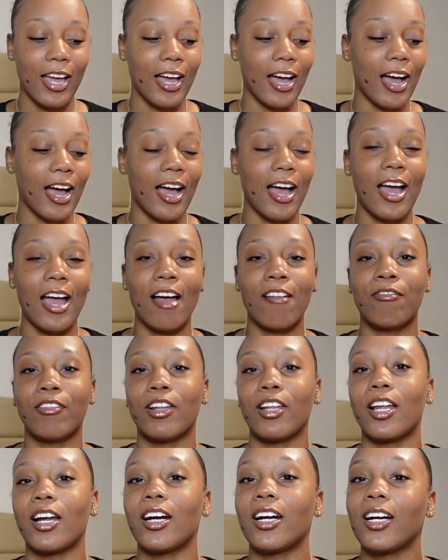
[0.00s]
I have
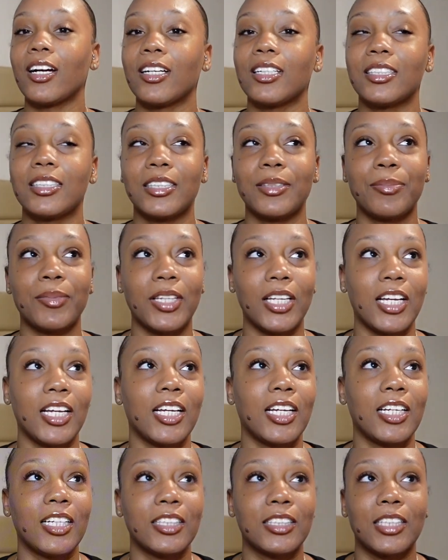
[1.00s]
learned some
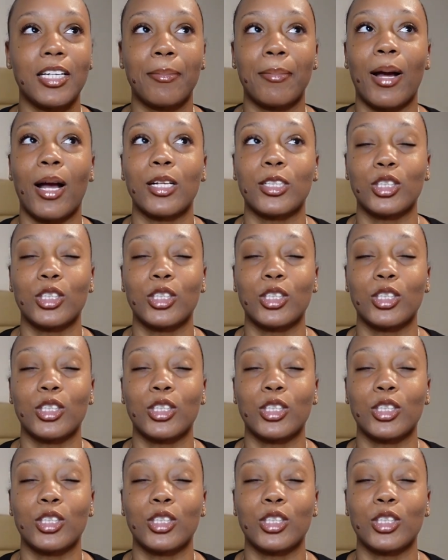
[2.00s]
things in my